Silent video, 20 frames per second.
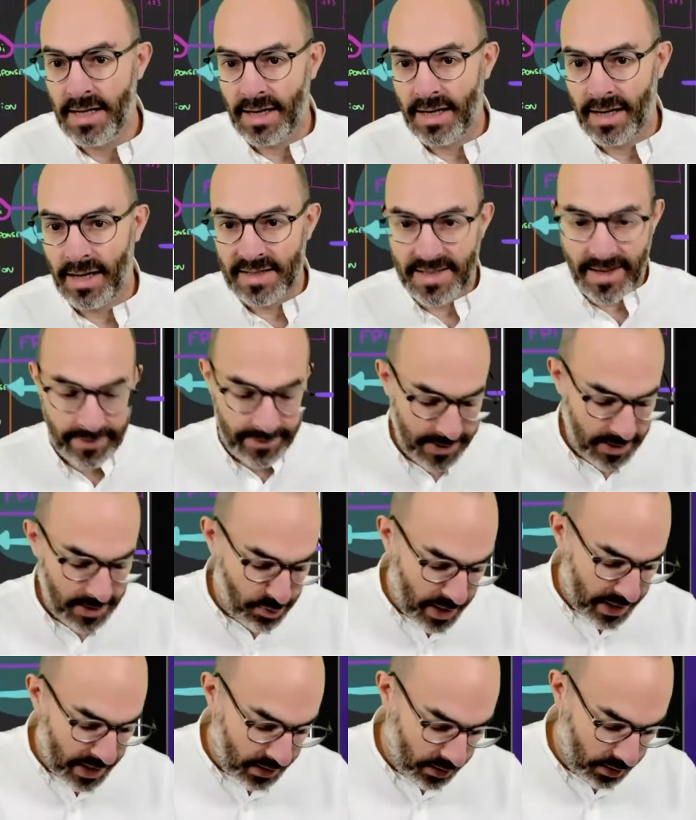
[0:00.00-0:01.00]
and send it
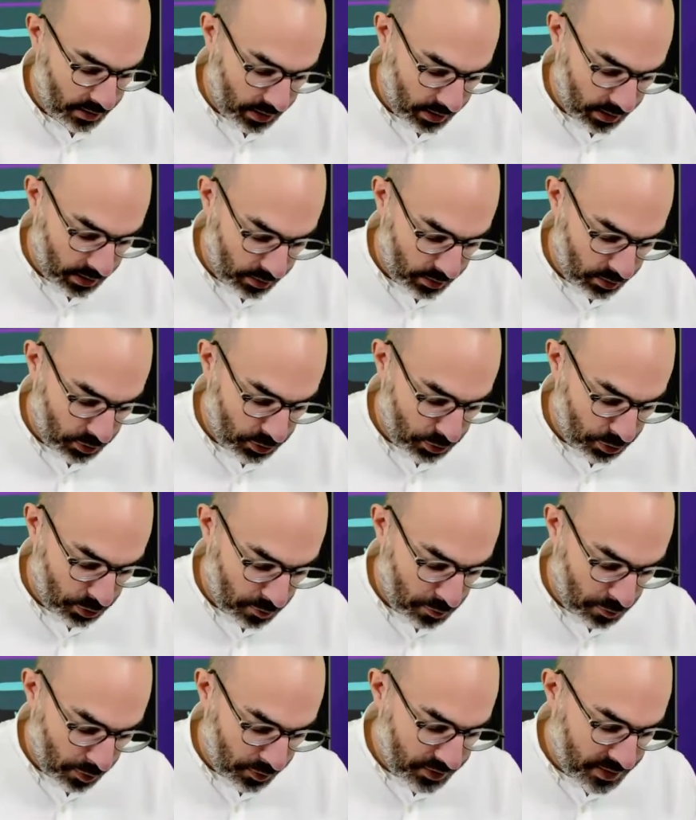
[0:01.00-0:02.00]
back to the
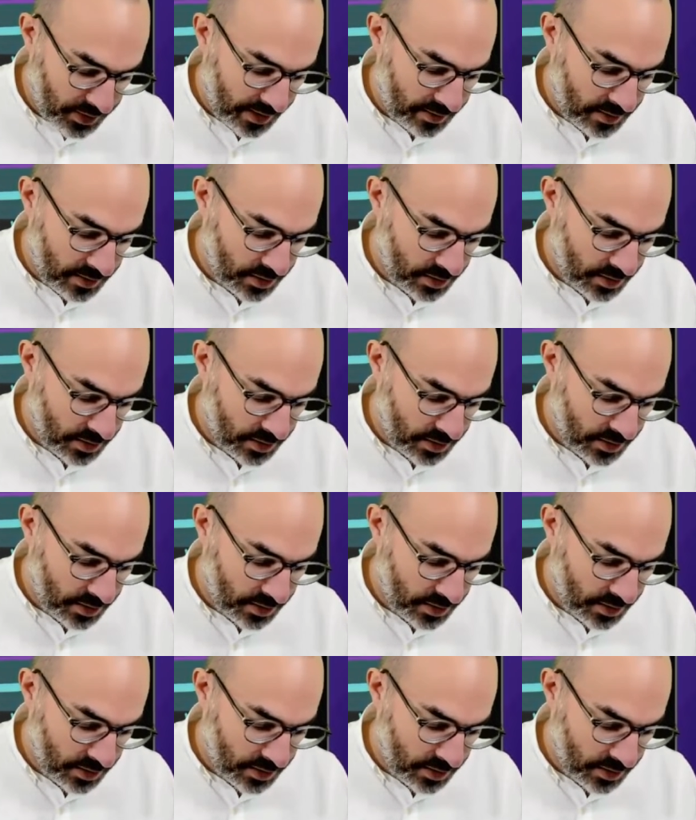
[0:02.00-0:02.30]
front end